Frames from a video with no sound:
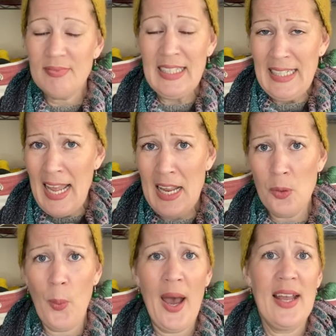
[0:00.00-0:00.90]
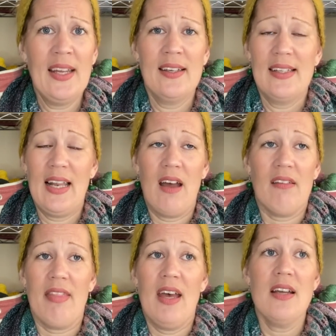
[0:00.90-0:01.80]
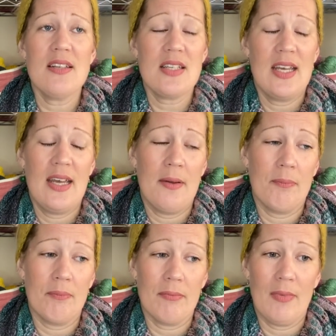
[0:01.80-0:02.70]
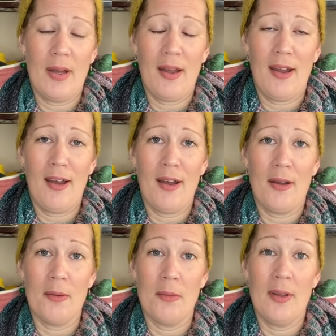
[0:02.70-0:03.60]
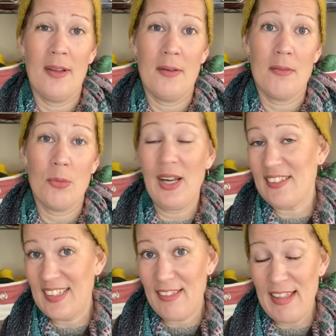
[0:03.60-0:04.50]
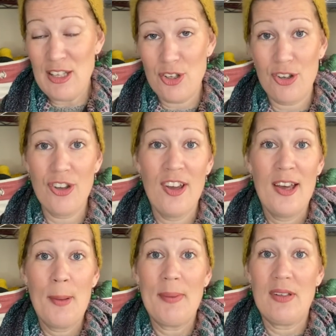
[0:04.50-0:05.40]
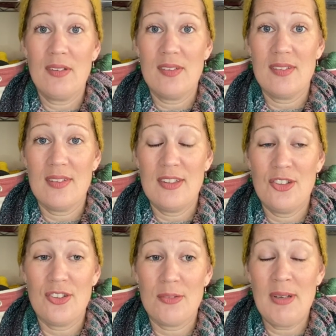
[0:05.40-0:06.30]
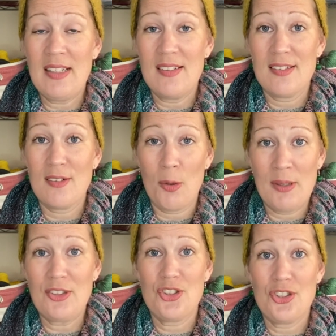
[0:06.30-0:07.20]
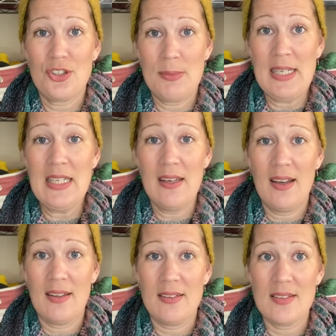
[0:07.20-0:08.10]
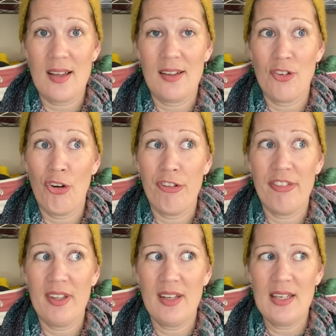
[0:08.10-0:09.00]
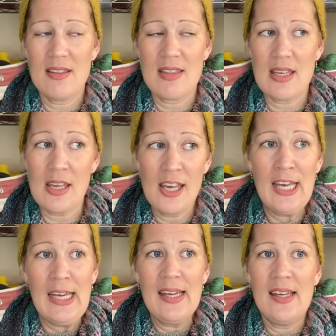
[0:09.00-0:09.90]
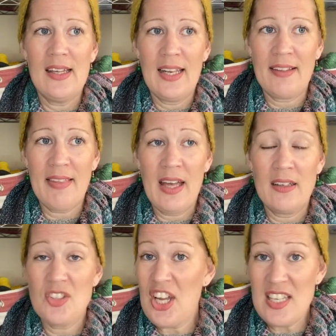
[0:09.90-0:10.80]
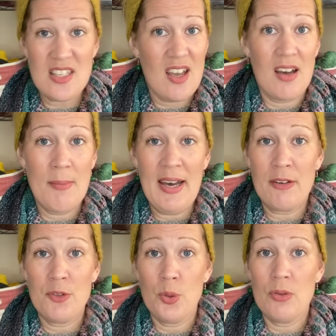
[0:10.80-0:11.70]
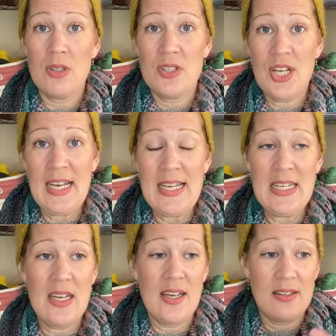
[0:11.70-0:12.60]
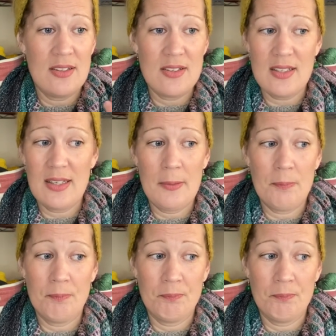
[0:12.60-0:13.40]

in any way like that, um, I uh, would like to say thank you because it just means so much to me. And I know that anything uh, like that takes time out of your day. And um,